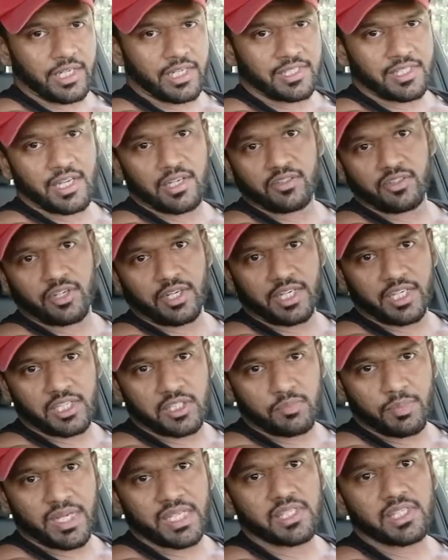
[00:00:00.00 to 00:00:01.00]
Eccentric
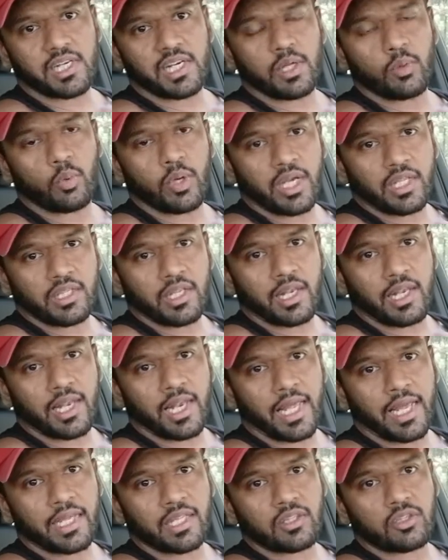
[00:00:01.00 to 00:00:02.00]
is basically where the
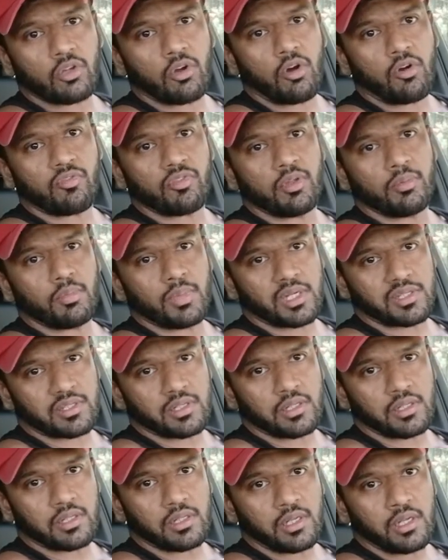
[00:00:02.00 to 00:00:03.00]
length of the
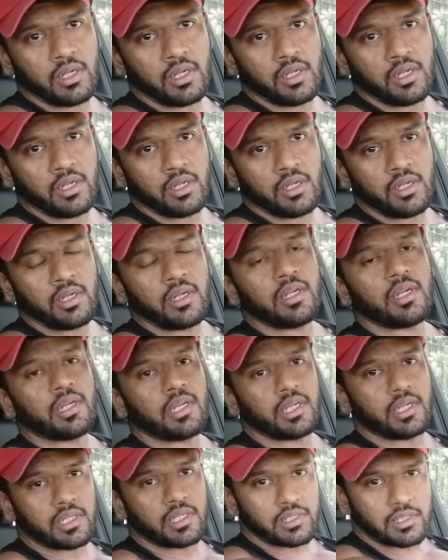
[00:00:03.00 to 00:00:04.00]
muscle
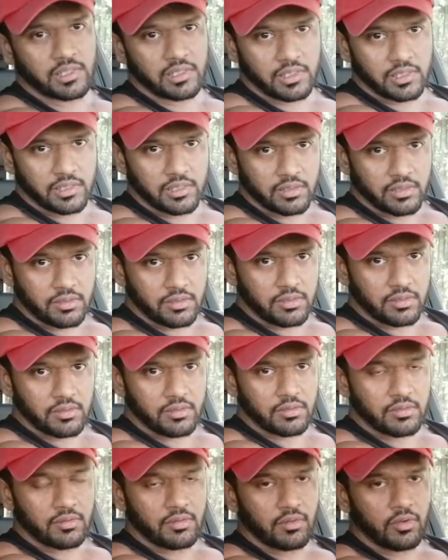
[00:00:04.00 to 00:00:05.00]
is
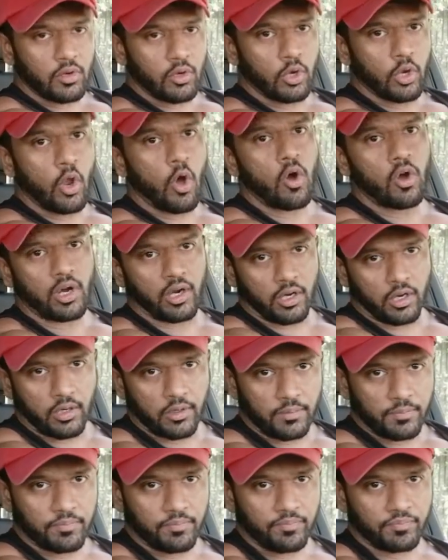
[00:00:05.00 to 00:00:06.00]
longer.
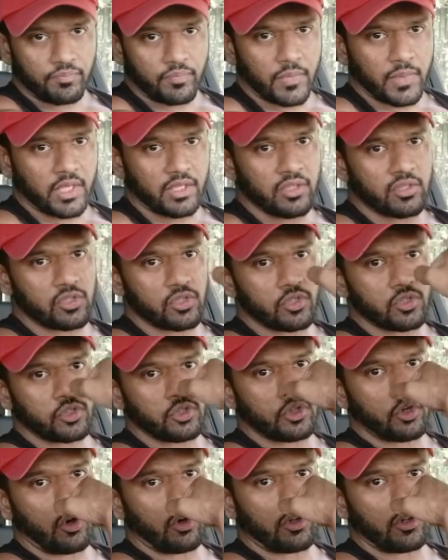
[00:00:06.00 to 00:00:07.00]
This is
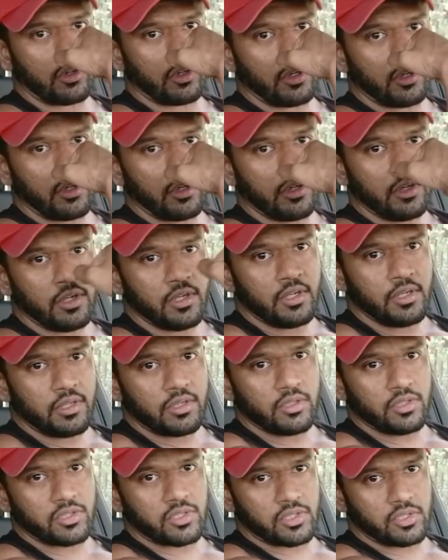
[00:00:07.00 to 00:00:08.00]
shorter,
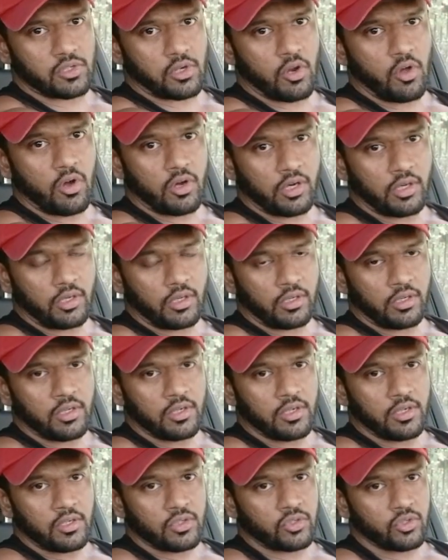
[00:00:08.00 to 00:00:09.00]
this is longer.
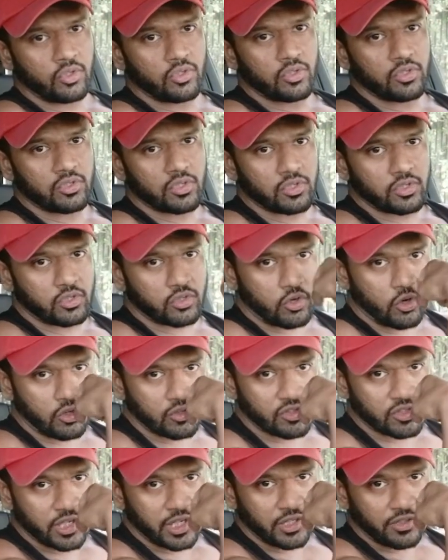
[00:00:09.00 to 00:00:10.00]
So this is
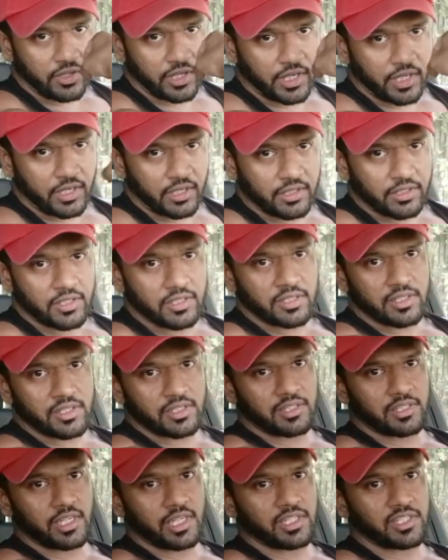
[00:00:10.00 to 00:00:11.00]
concentric, this
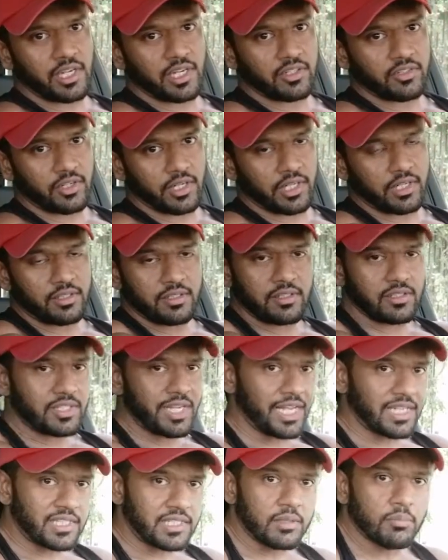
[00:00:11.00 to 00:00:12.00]
is eccentric. It's
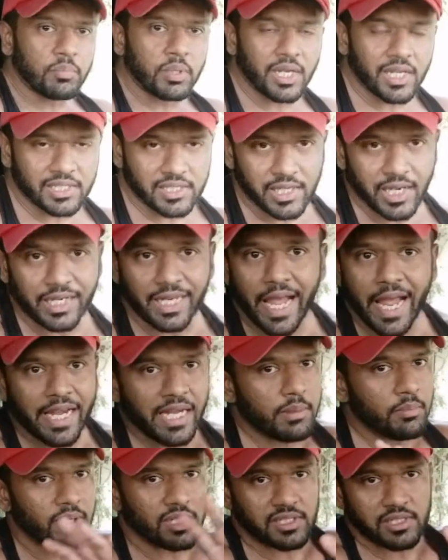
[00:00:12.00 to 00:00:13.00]
as simple as that.
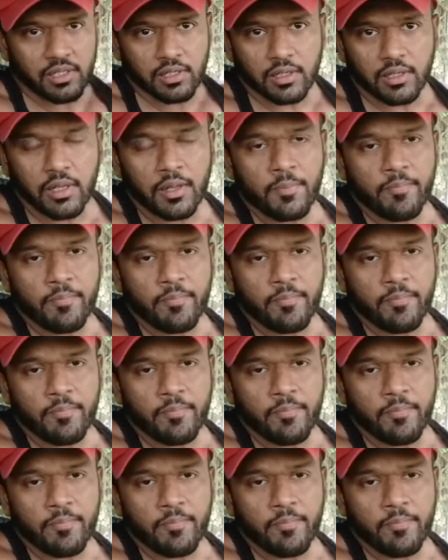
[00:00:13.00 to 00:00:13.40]
Any muscle.